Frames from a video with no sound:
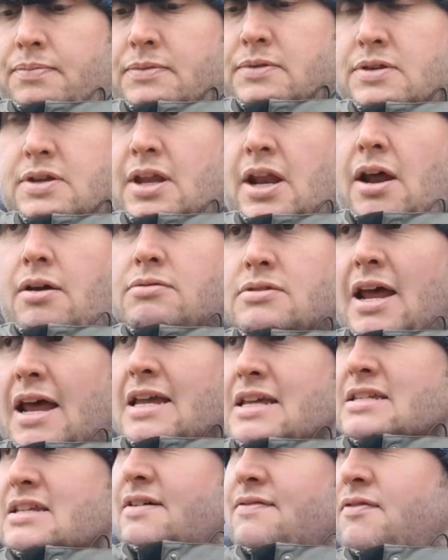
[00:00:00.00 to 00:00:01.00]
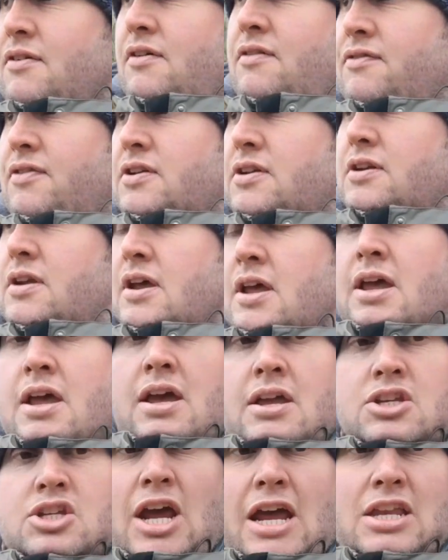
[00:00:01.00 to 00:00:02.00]
you know, take stuff off and
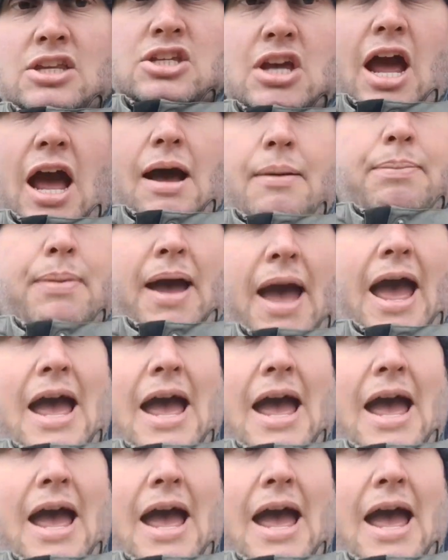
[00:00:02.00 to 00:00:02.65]
change it up